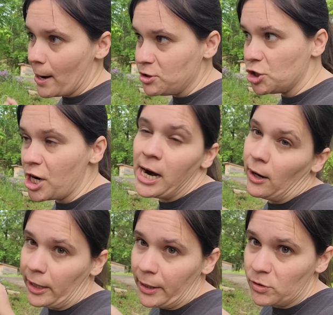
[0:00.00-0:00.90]
grabbed a
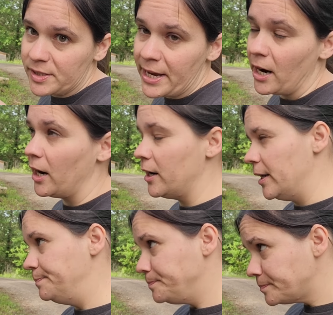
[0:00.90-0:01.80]
chair and it was there
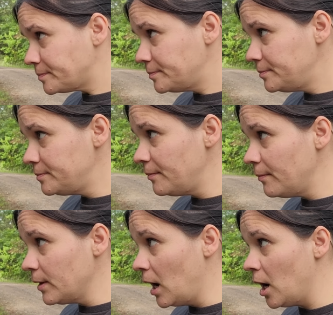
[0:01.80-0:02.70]
and
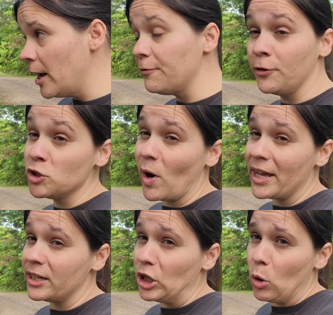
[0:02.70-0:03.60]
uh, at first,
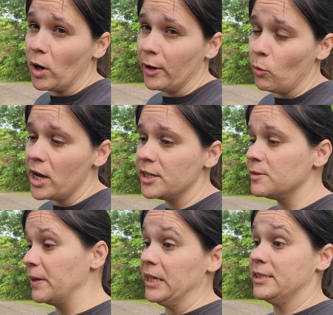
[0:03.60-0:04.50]
why I didn't know what it
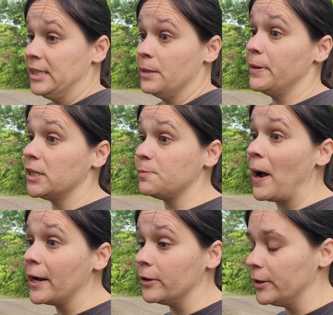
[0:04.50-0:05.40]
was, but he seen the big
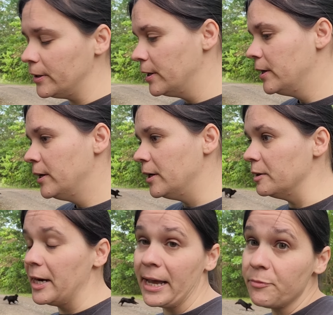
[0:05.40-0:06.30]
spider.
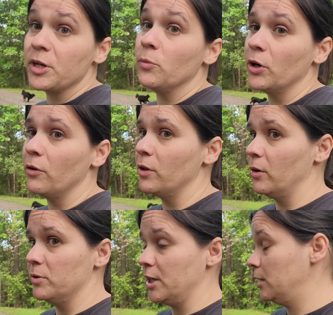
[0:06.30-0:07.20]
And then Anthony went over there and was